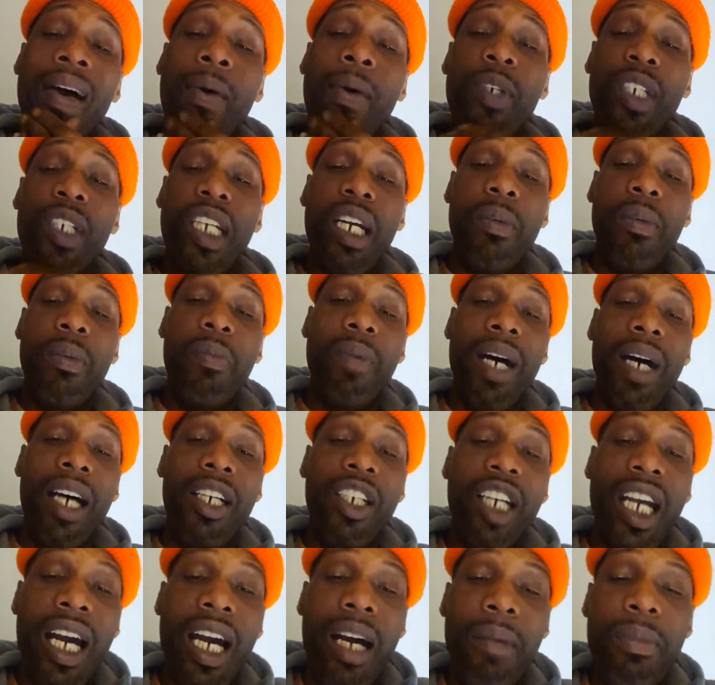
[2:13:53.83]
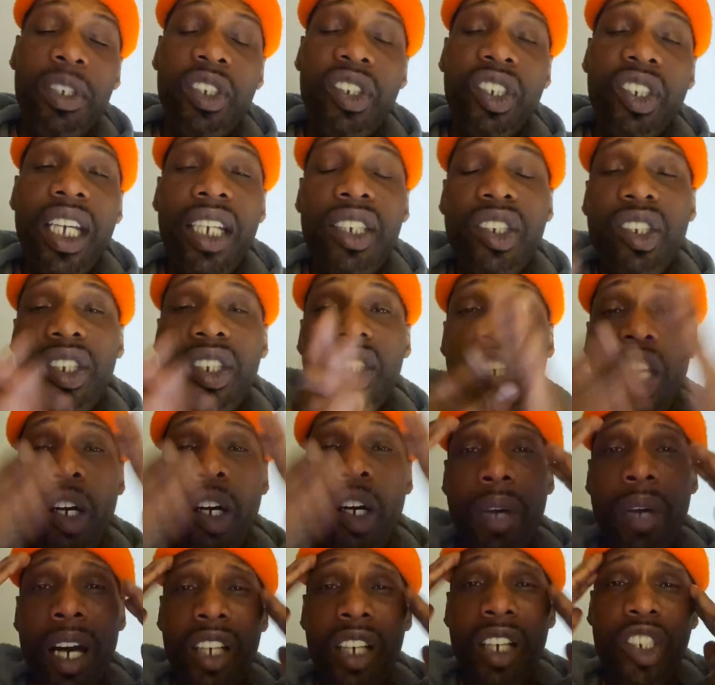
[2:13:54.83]
come in my comment section talking
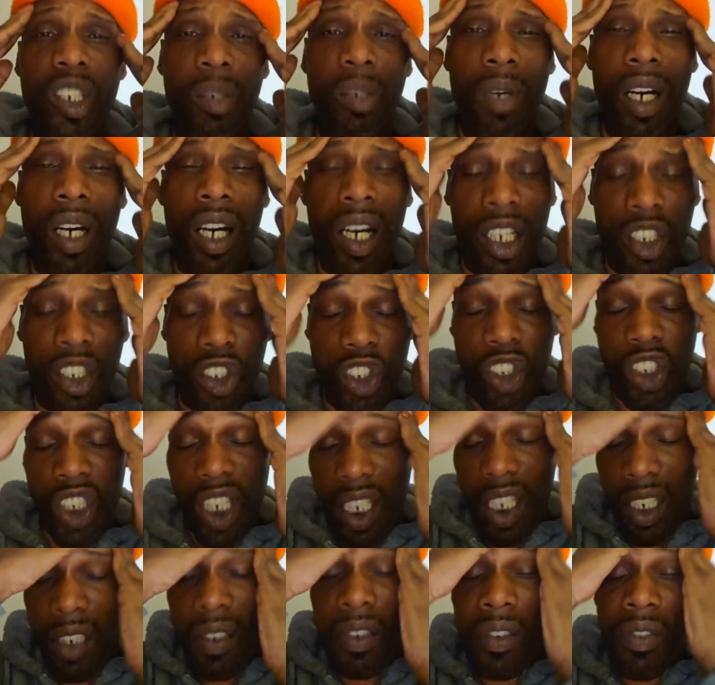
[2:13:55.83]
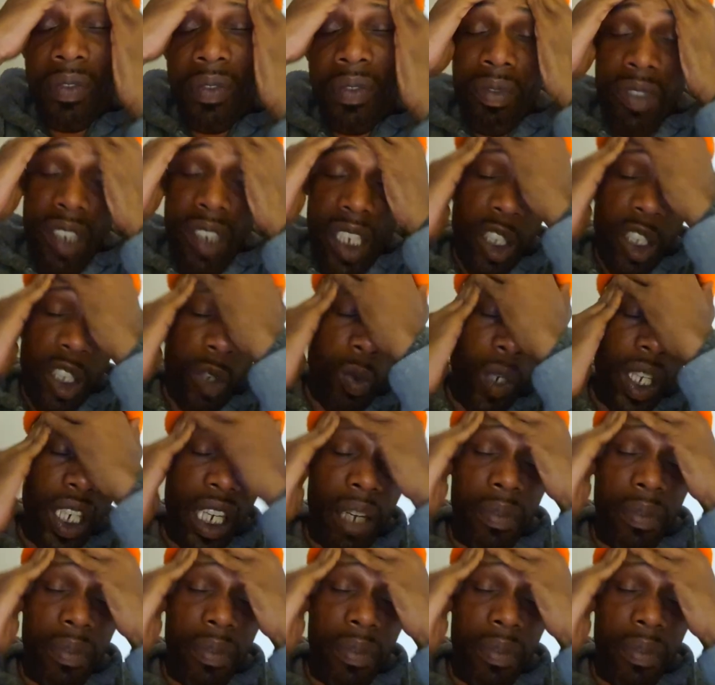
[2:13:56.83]
about some us shit and you ain't never